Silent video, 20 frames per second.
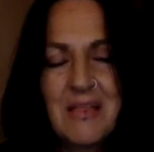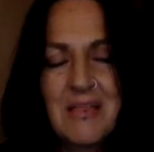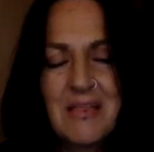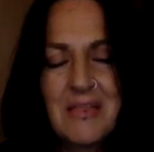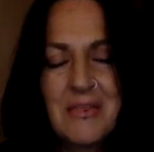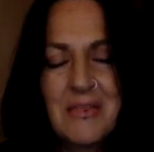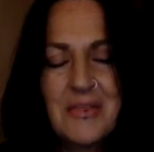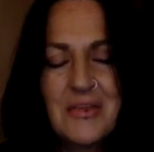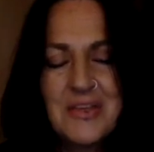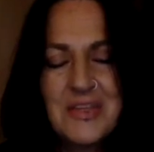the
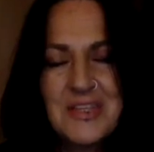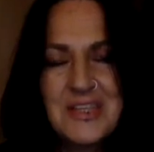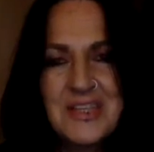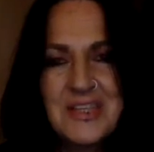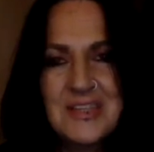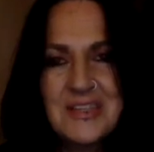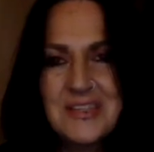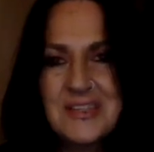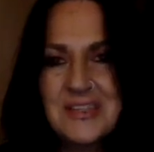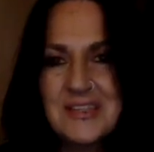
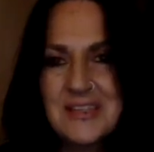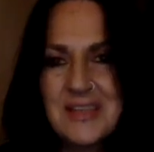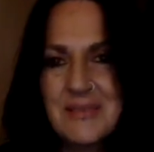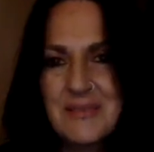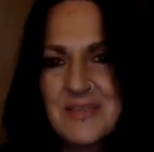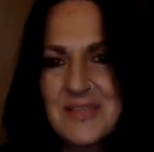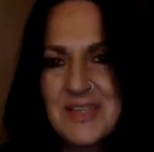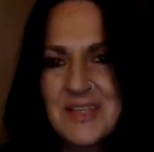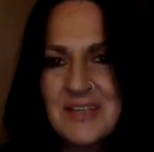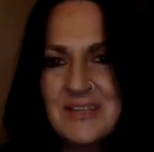13th to the
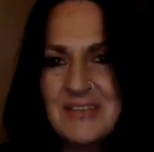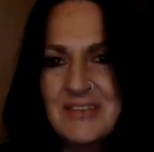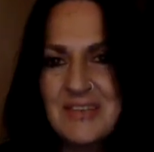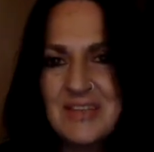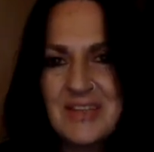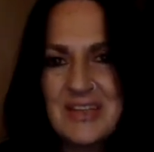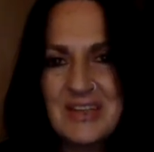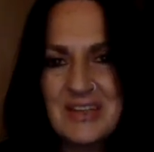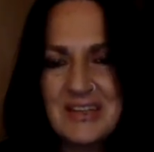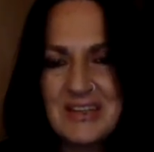17th,
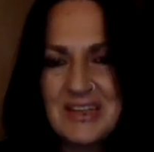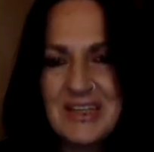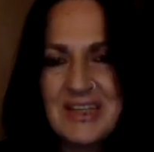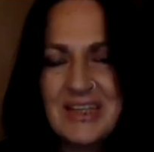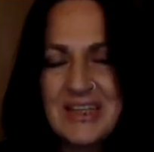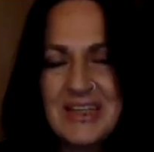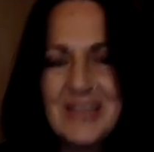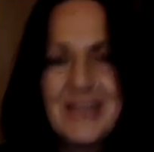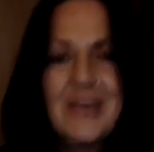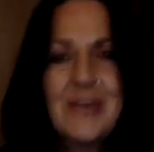I
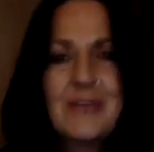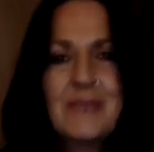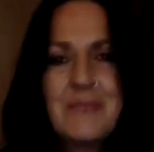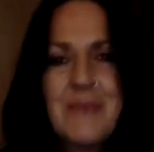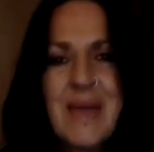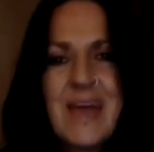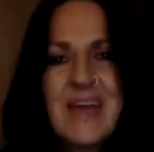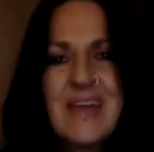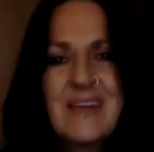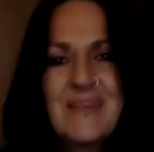think, of
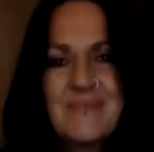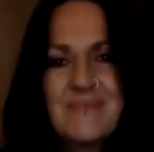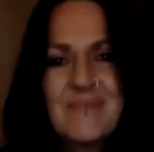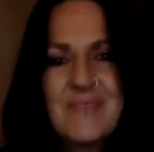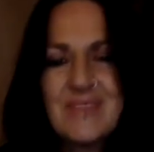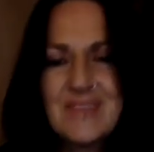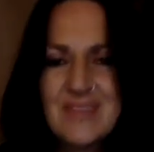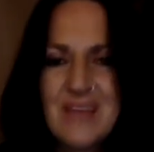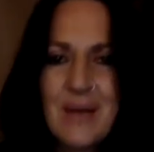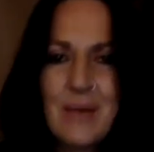May.
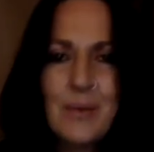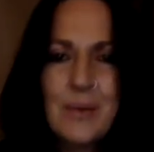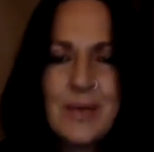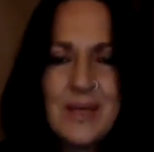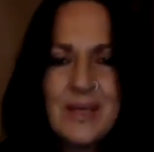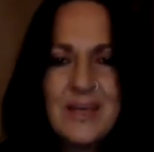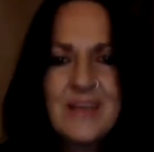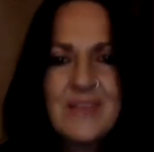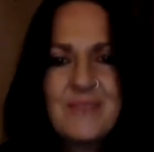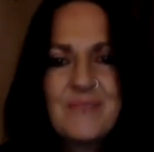It's that
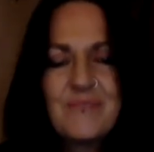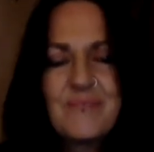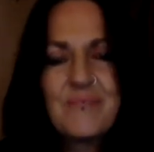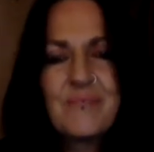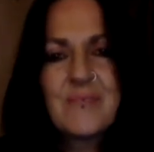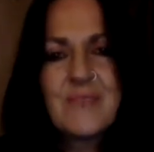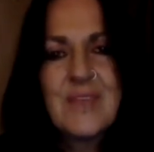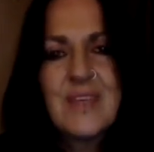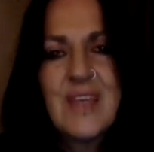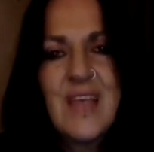week.
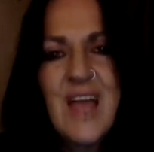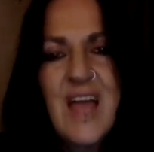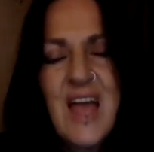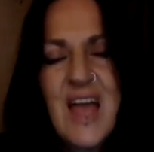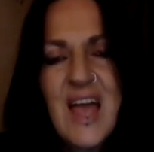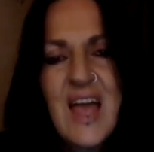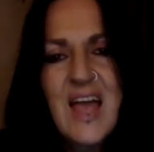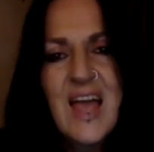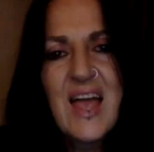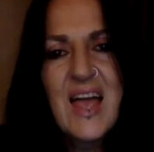
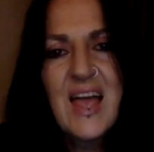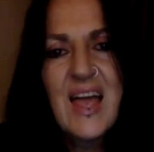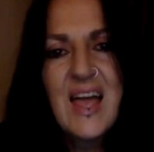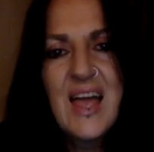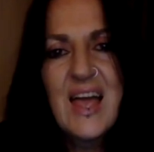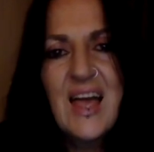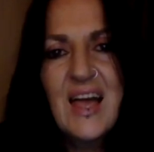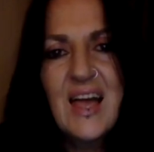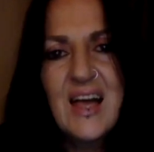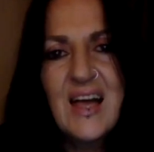
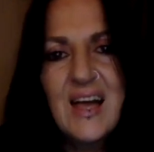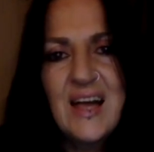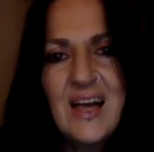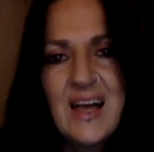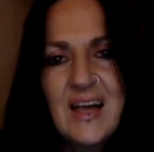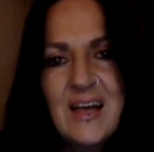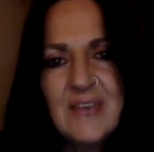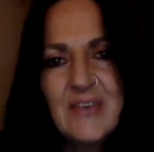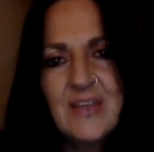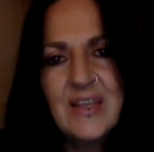
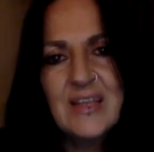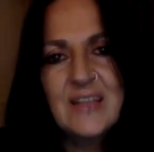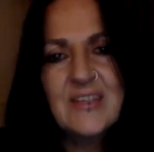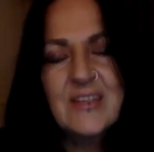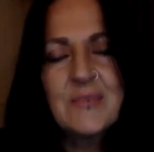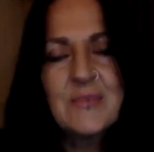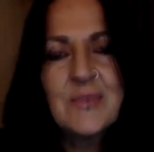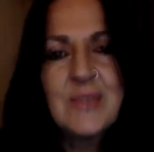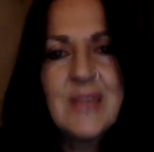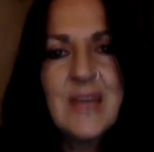If you'd like to
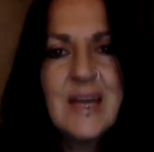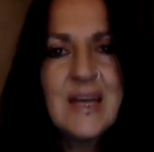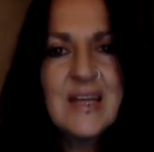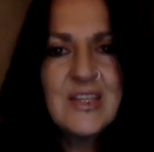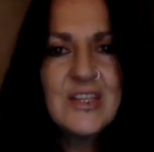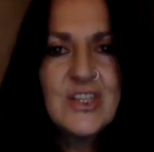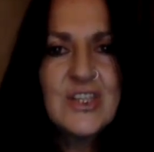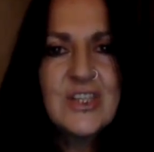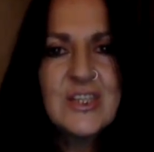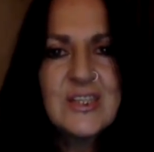come to
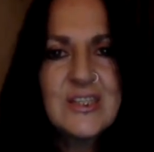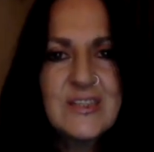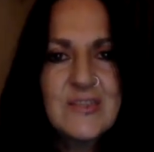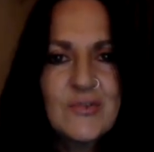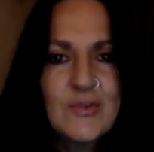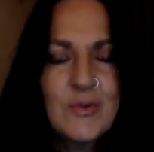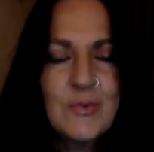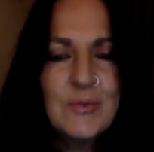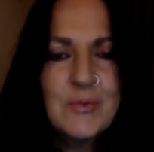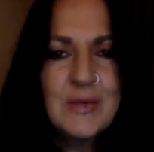that, just
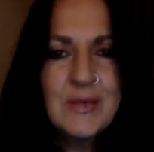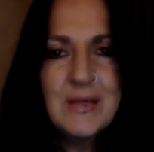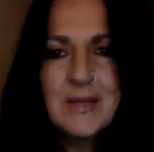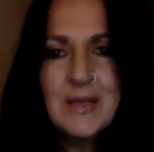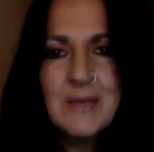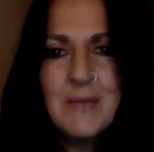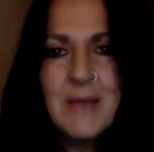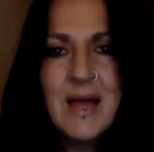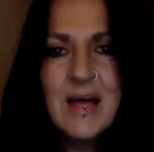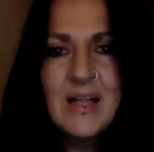drop me an
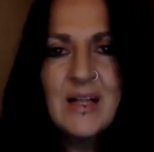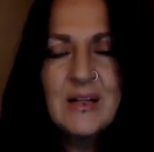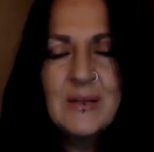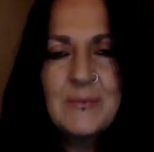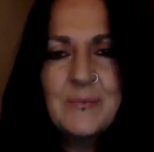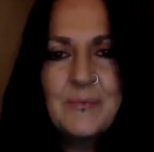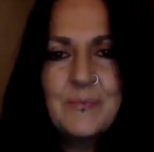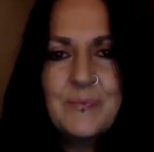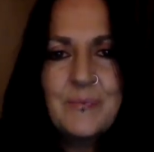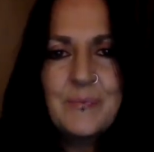email.